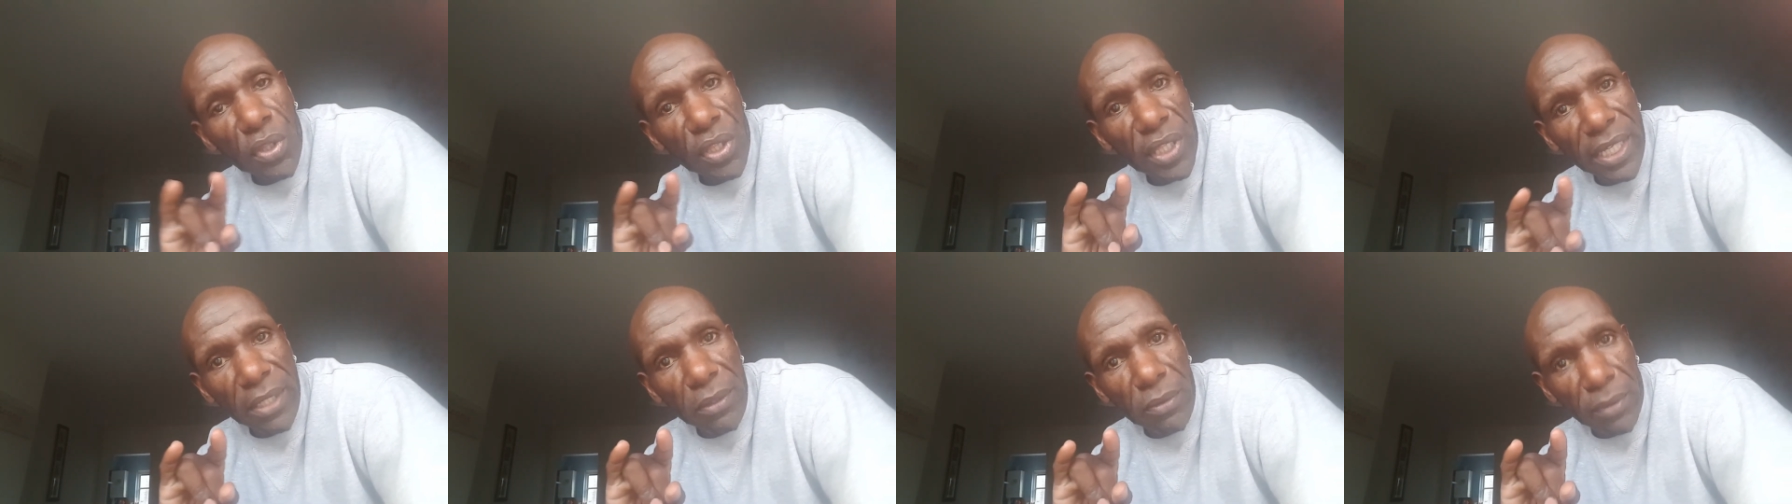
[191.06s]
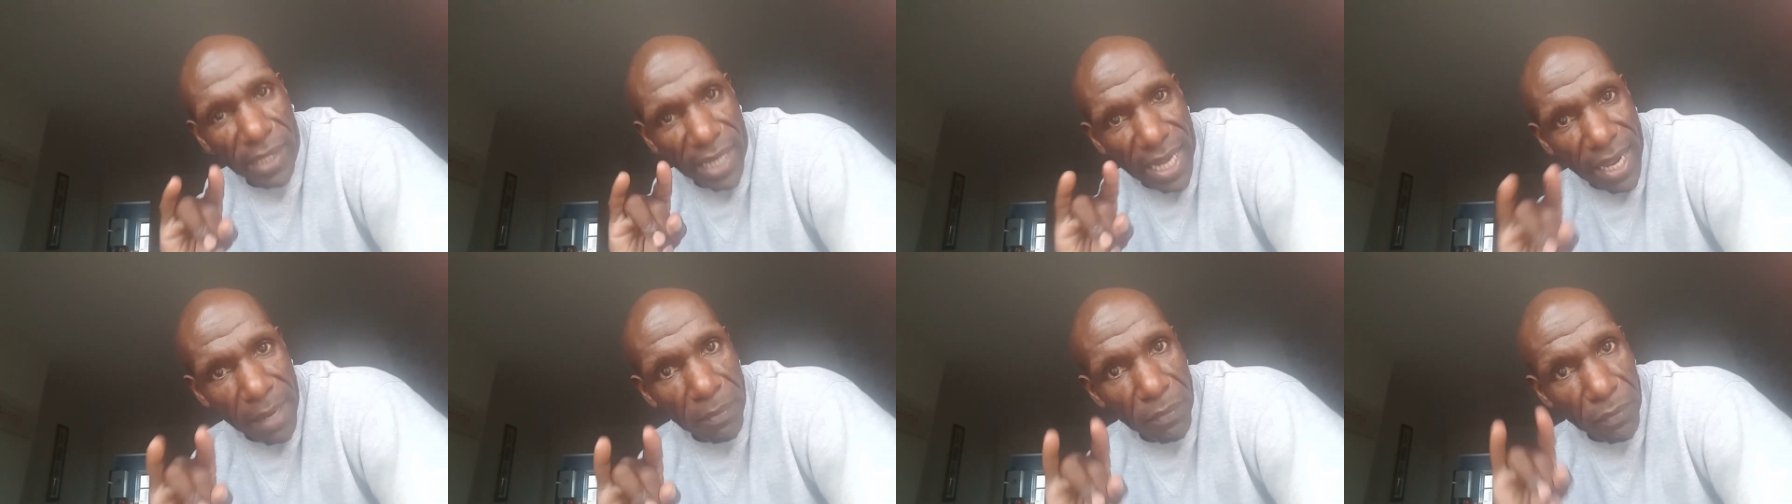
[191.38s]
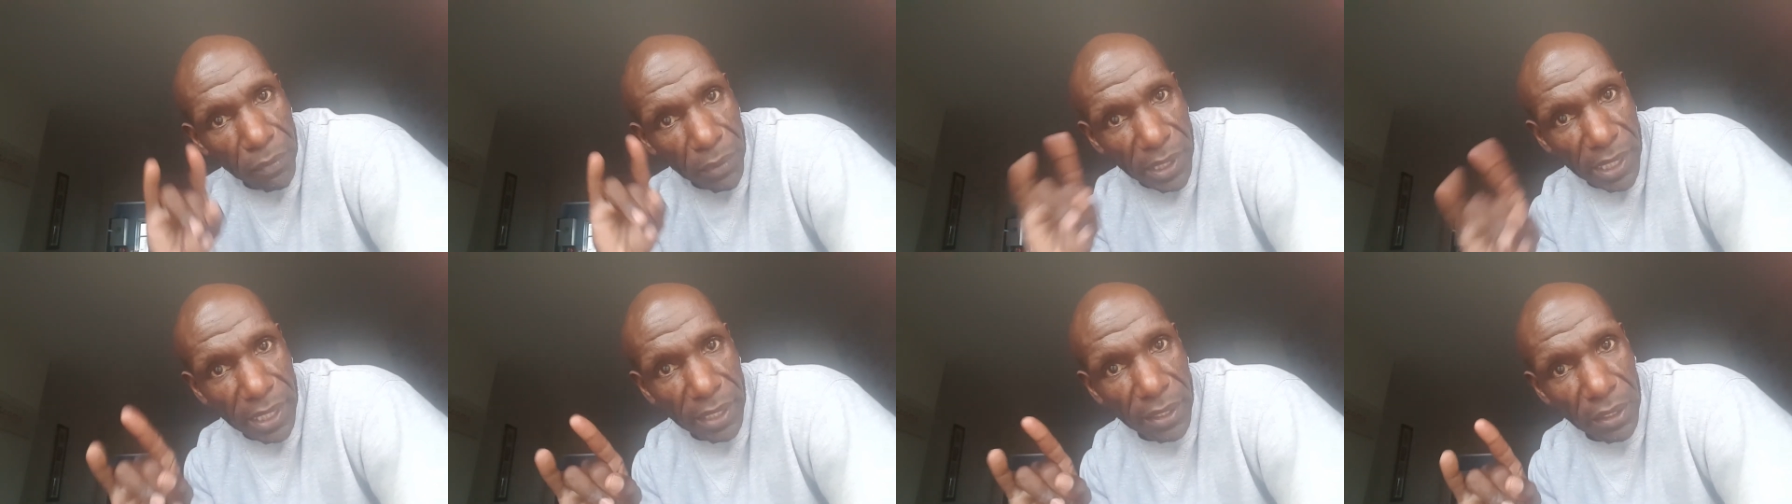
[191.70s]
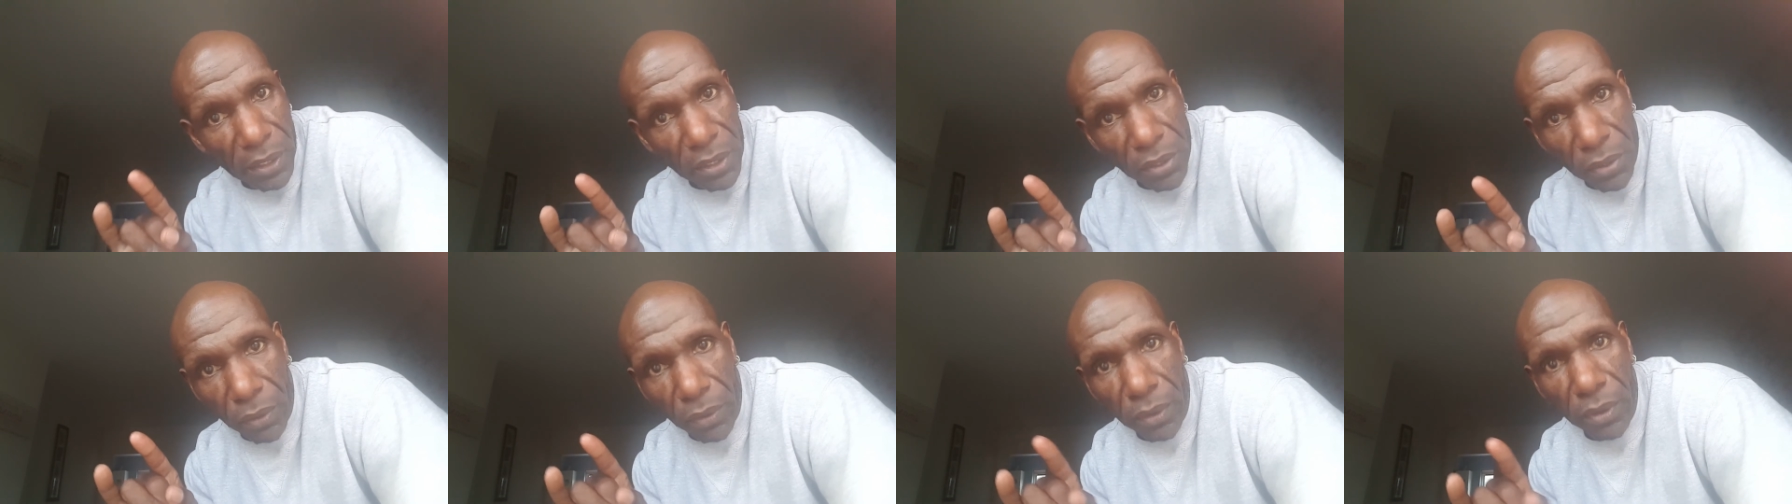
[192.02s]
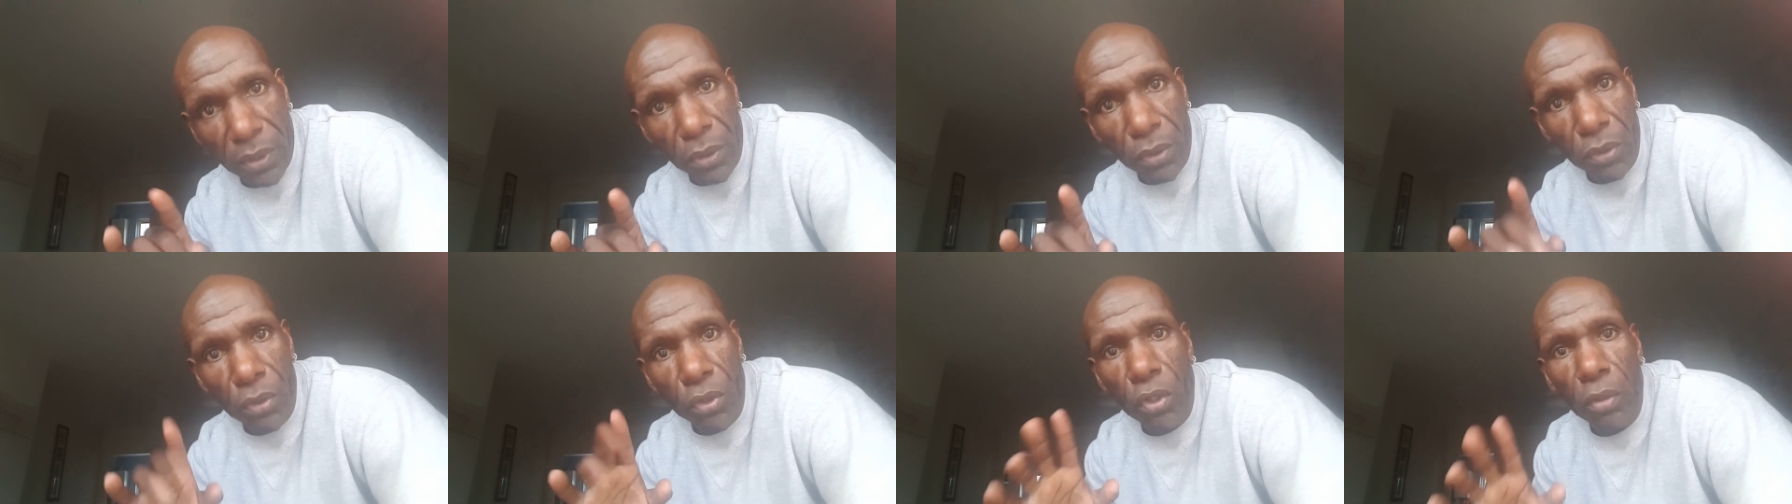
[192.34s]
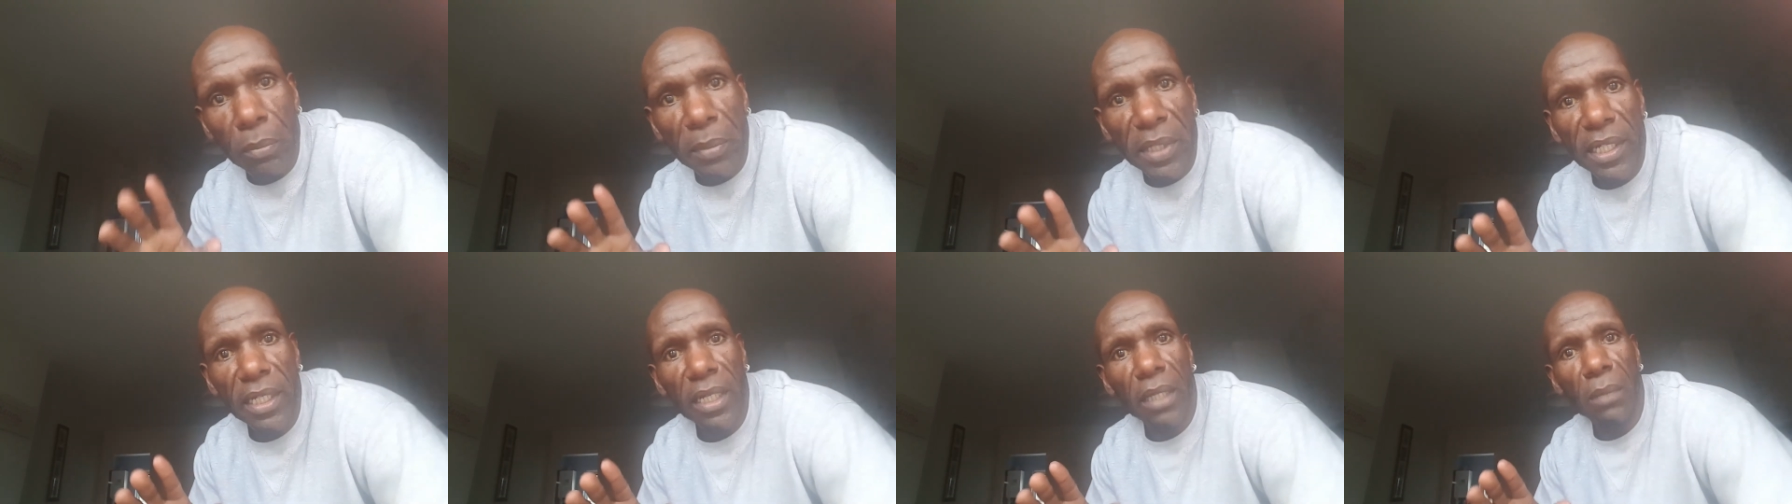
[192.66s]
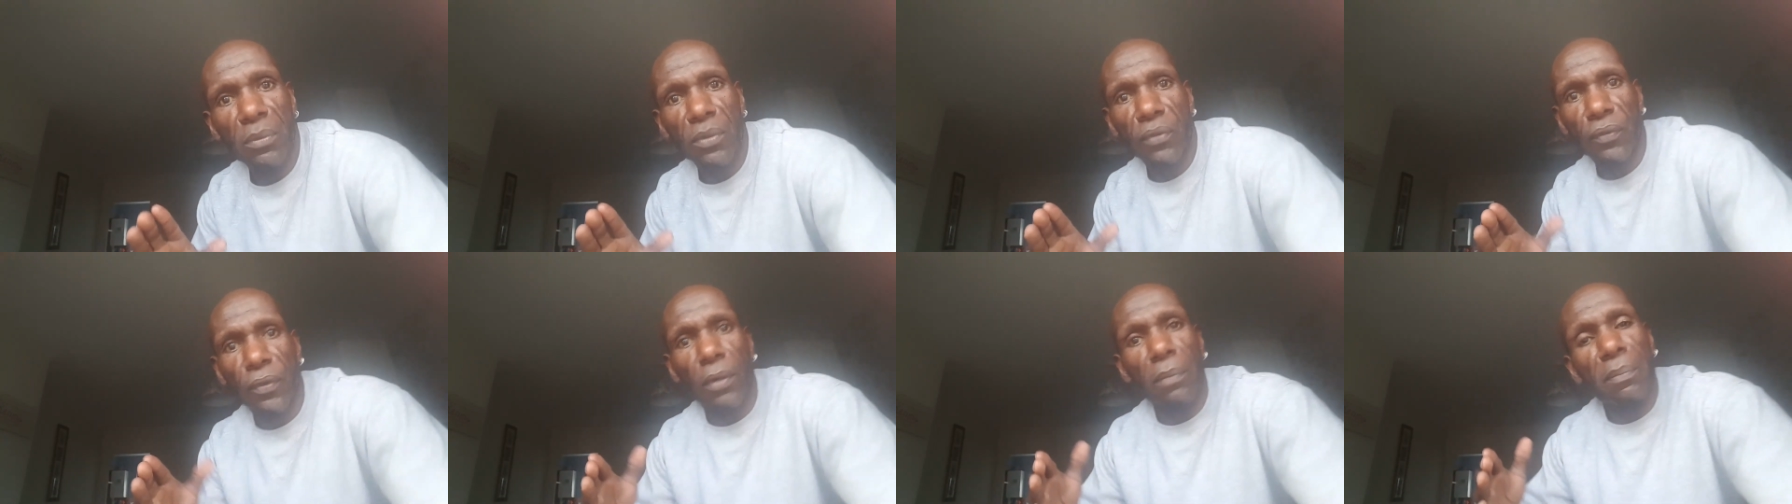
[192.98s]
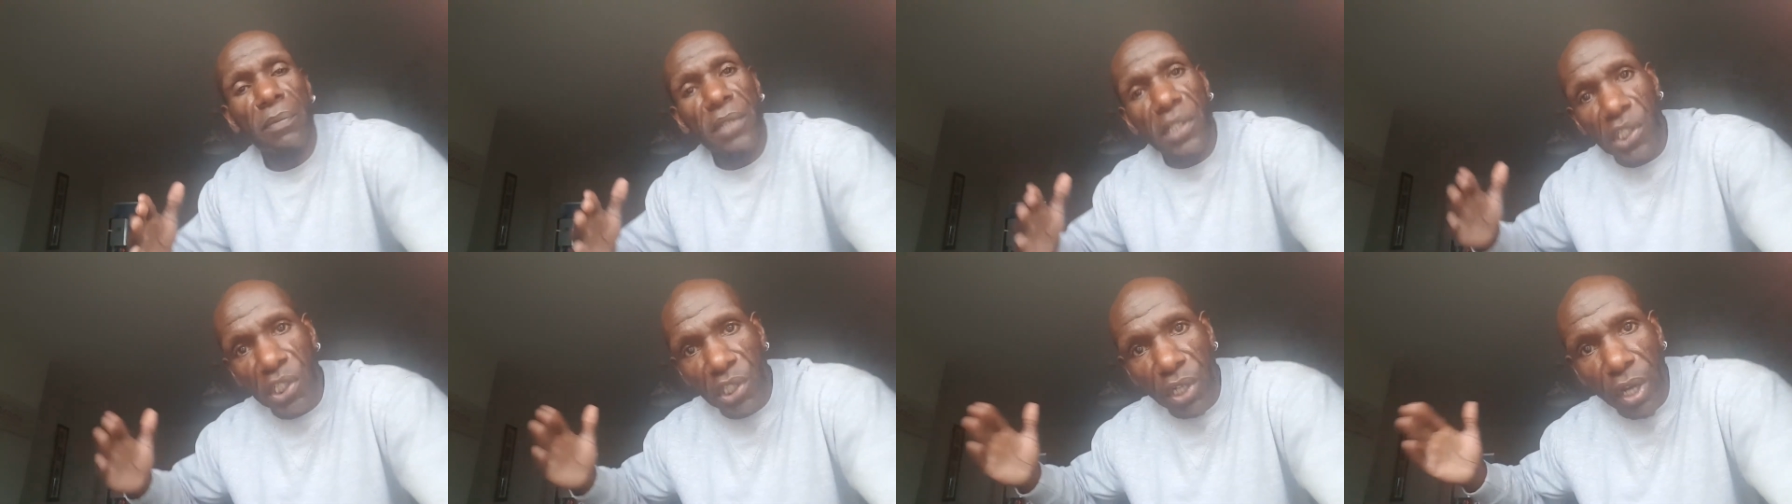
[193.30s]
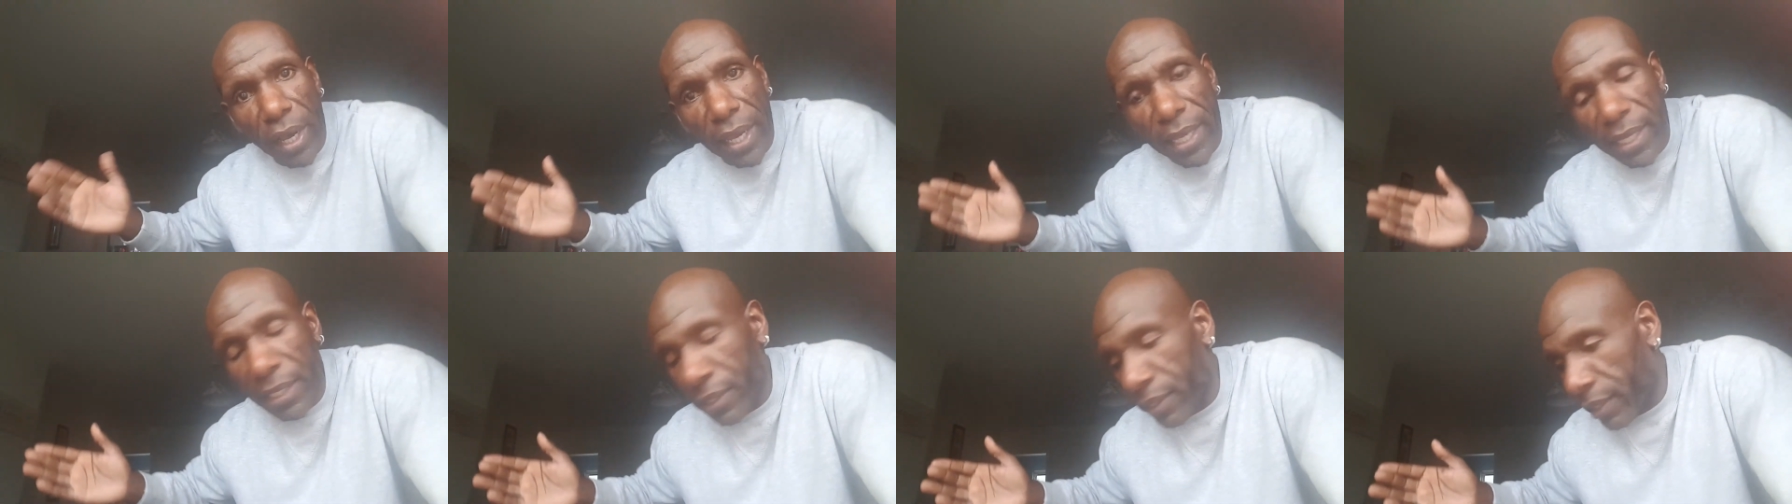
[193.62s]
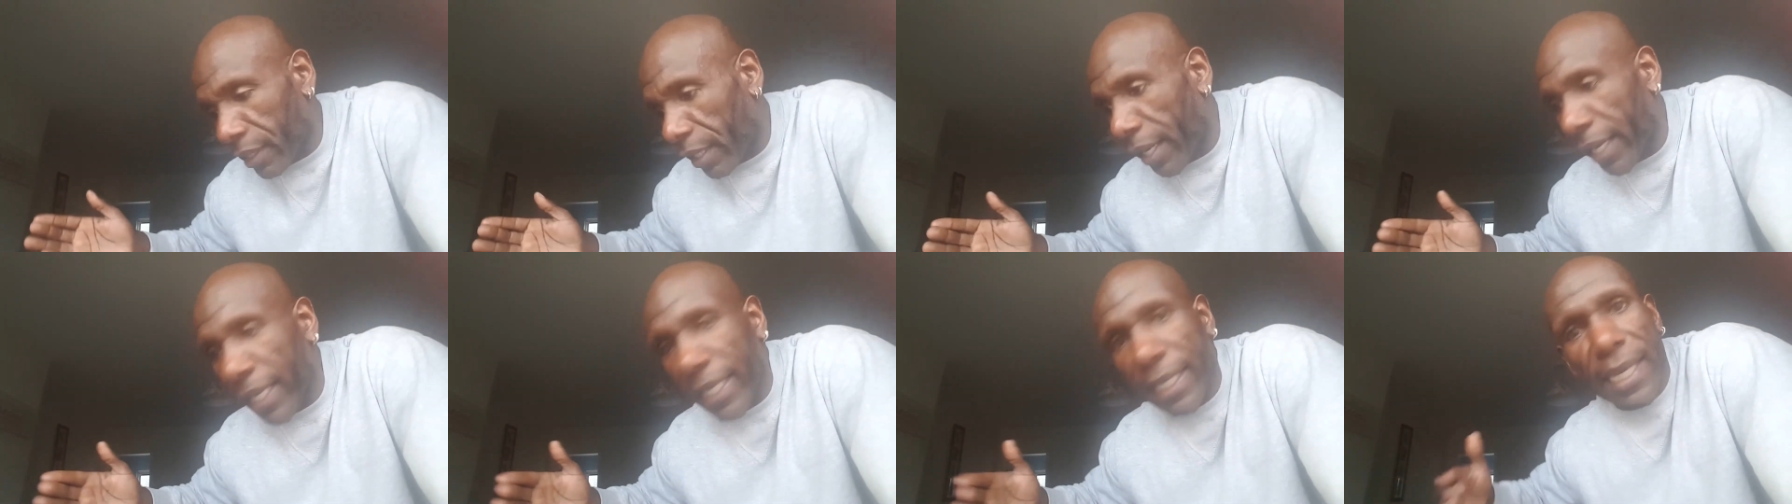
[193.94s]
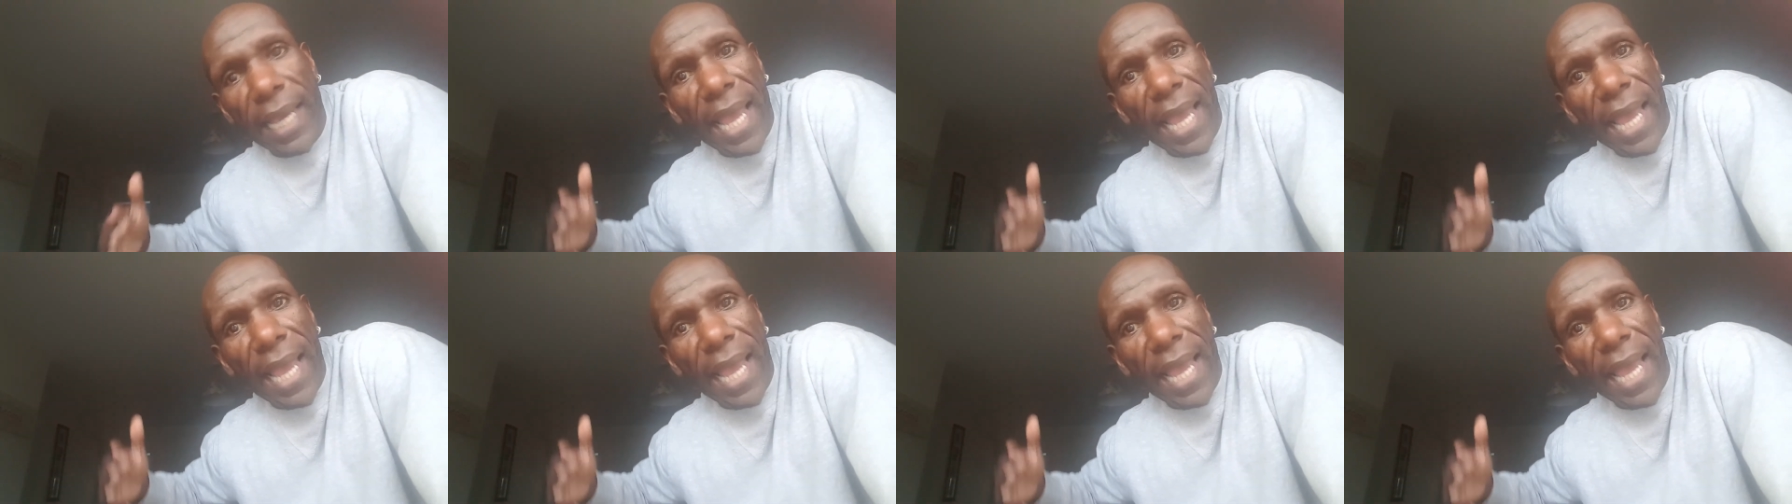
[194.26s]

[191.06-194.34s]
things that happen with the other two, who normally comes from the shires, i.e.